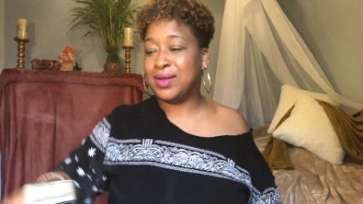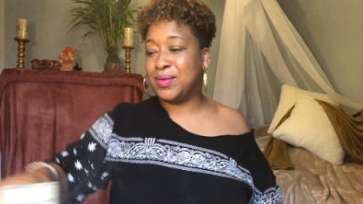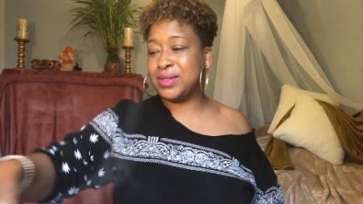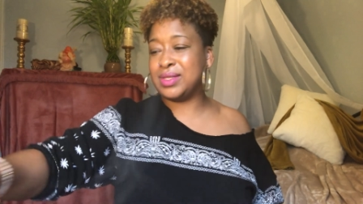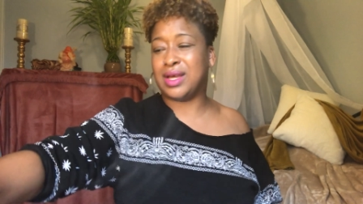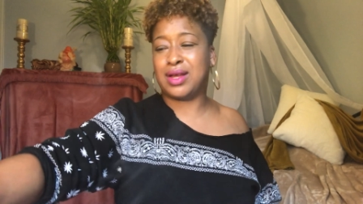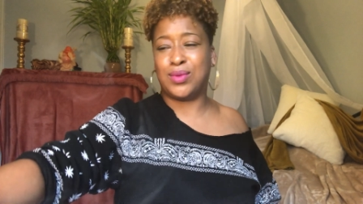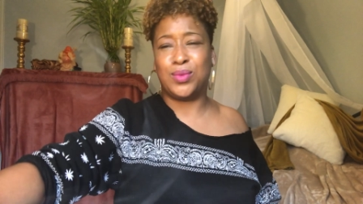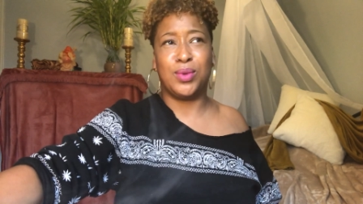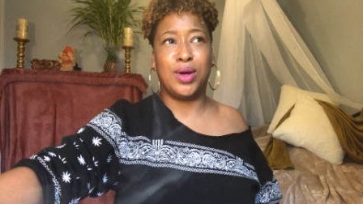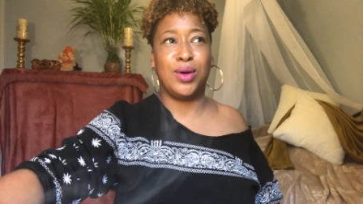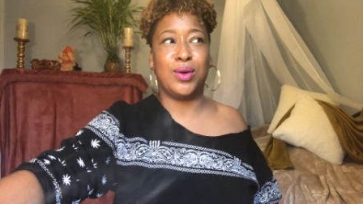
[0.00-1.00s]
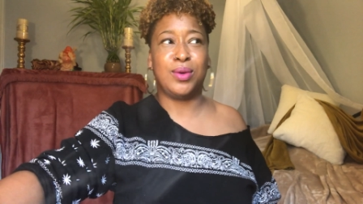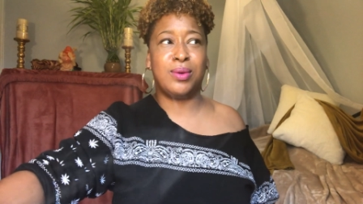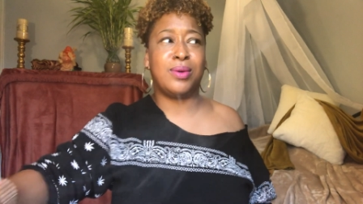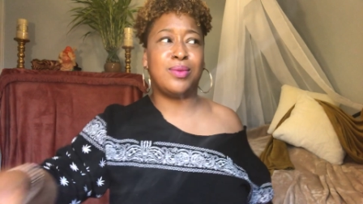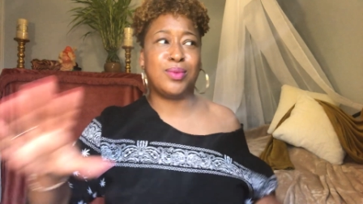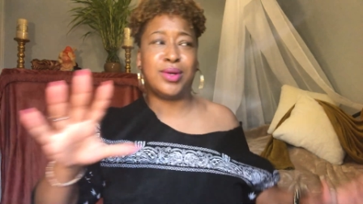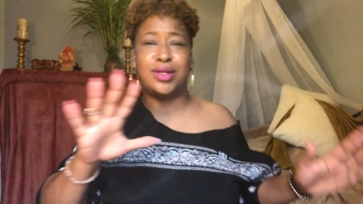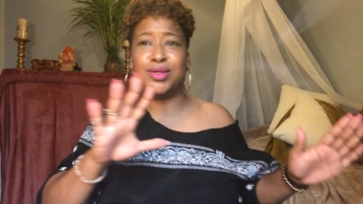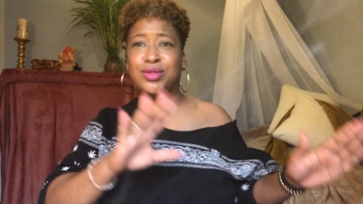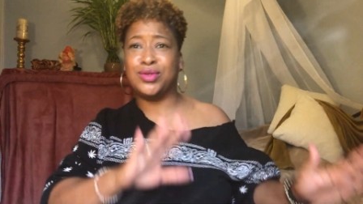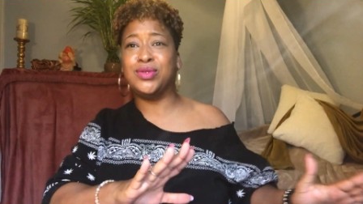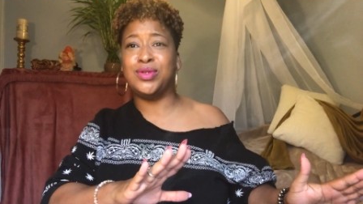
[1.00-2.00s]
where it's like, whoa, what are
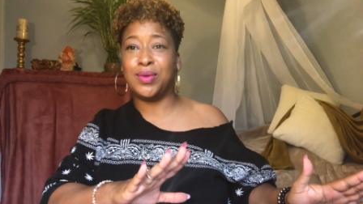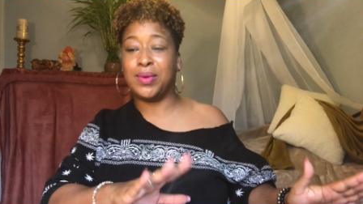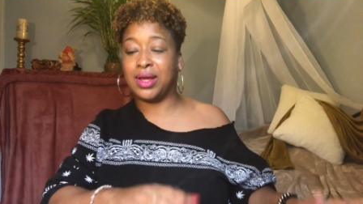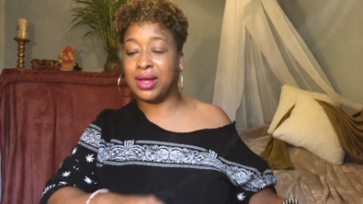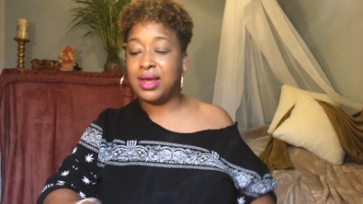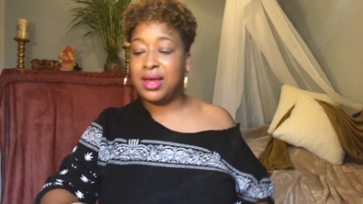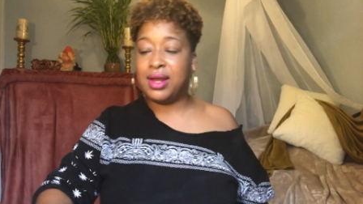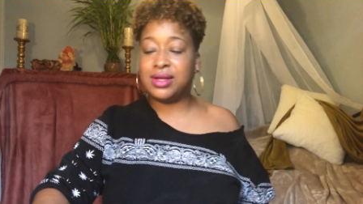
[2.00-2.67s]
you doing?